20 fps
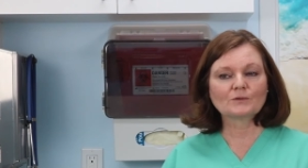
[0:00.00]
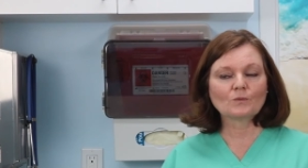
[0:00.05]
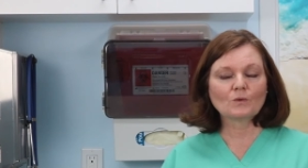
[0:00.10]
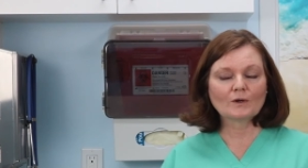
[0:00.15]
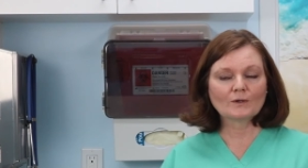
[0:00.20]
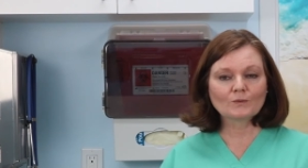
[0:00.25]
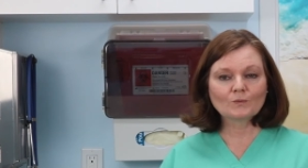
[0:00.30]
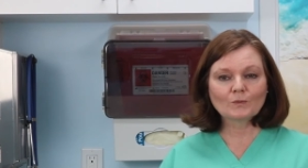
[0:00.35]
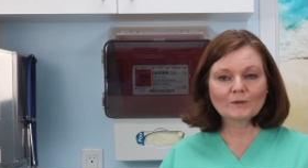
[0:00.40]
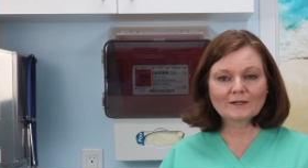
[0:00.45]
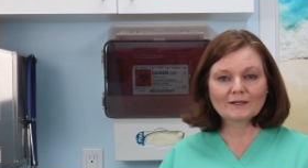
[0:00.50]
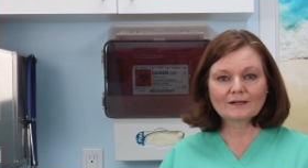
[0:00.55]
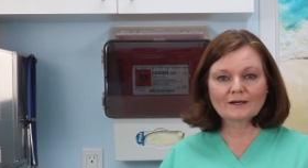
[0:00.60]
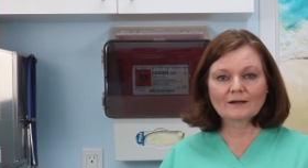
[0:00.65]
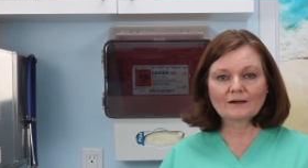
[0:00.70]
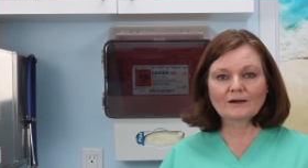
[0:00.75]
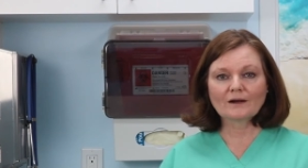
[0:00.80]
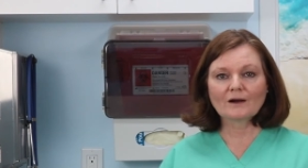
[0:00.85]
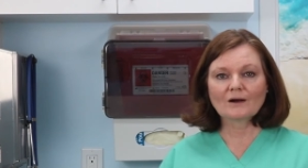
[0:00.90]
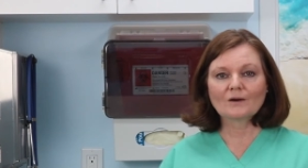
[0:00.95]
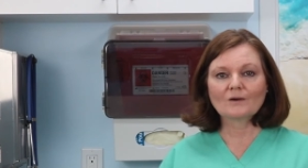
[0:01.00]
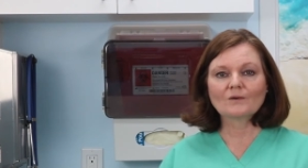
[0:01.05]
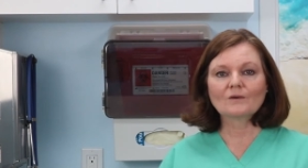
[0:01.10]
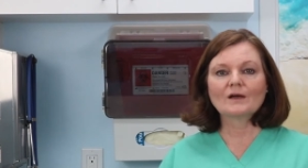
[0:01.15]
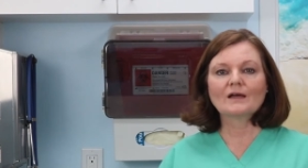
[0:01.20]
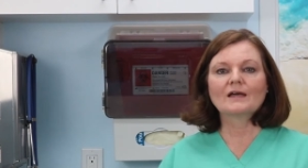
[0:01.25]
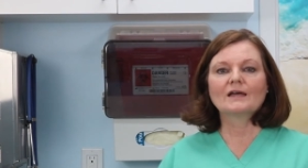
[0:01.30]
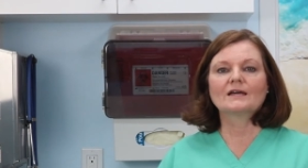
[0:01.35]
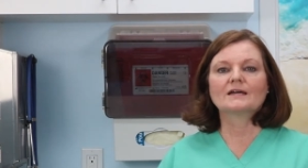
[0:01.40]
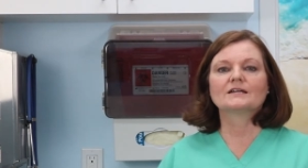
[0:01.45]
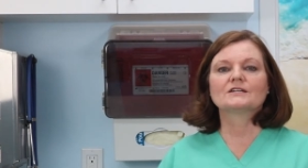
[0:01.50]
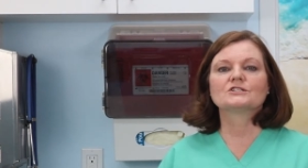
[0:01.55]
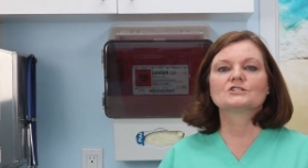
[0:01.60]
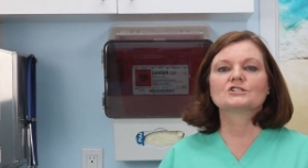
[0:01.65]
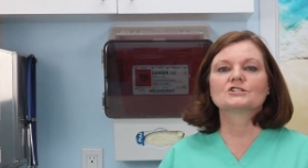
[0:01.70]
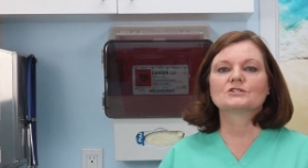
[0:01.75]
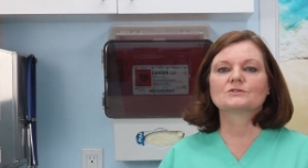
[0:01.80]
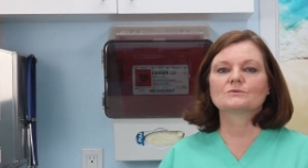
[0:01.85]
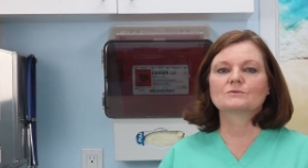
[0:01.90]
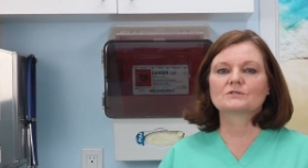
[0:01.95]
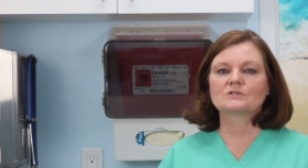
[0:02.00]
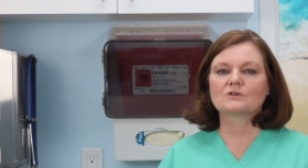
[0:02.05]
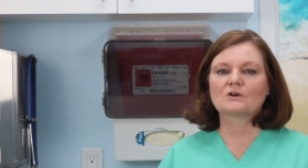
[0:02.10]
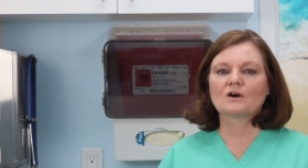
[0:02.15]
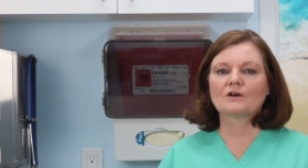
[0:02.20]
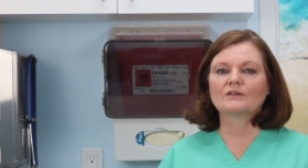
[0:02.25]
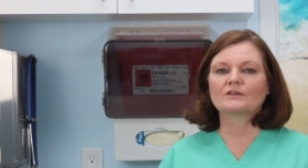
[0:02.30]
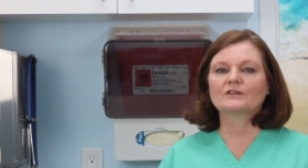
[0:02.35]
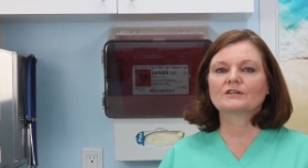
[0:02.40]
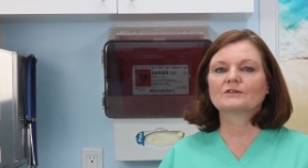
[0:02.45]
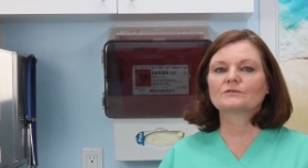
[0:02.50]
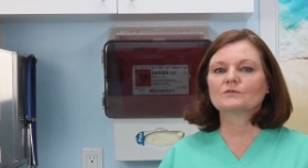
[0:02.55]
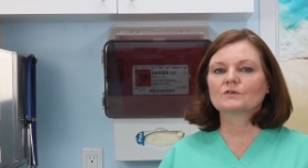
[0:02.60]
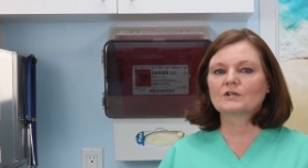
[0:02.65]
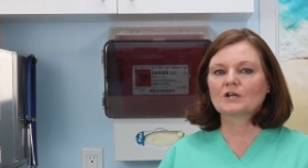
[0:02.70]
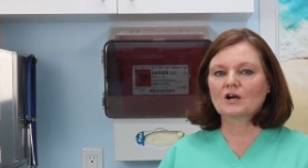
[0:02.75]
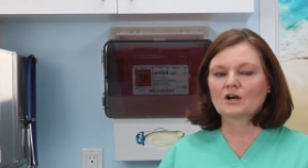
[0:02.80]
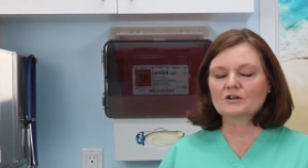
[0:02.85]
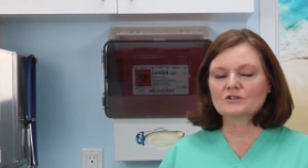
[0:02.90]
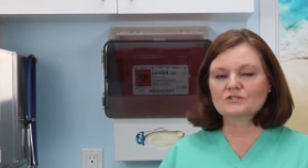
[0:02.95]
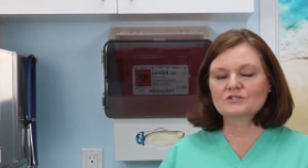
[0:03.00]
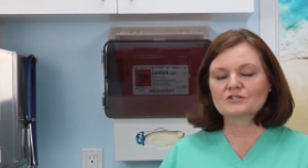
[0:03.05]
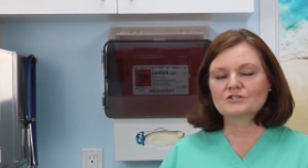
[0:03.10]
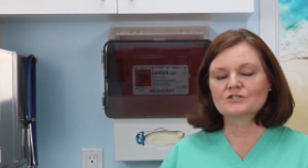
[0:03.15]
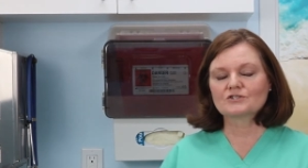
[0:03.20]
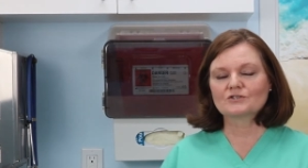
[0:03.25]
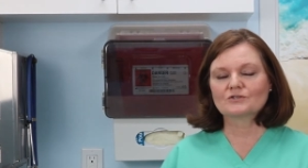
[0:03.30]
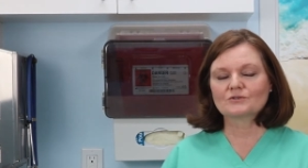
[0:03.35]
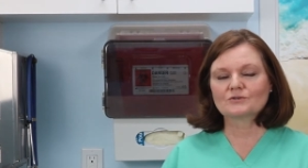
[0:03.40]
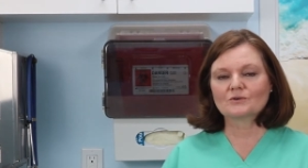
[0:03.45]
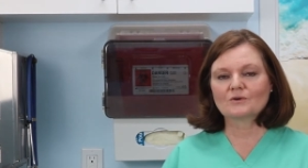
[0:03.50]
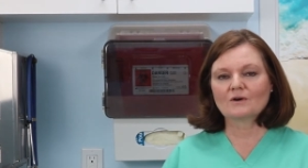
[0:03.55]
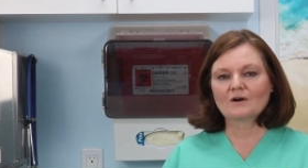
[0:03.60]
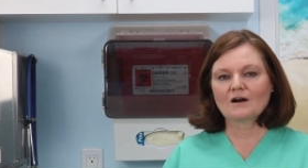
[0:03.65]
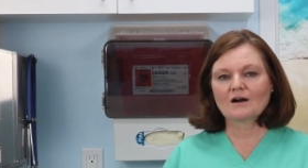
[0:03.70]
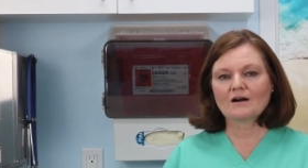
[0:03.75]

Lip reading: 1 week ago, and she was calling in regards to